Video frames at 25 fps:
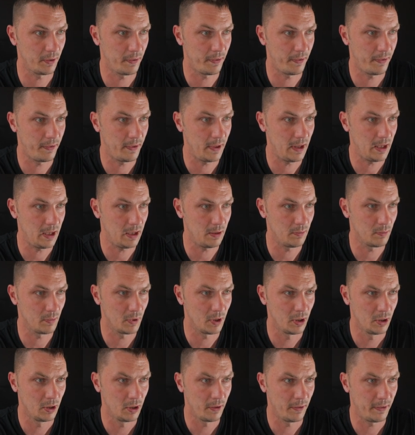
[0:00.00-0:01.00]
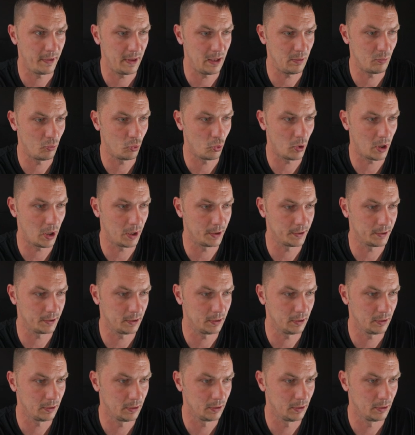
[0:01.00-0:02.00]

theme, theme one,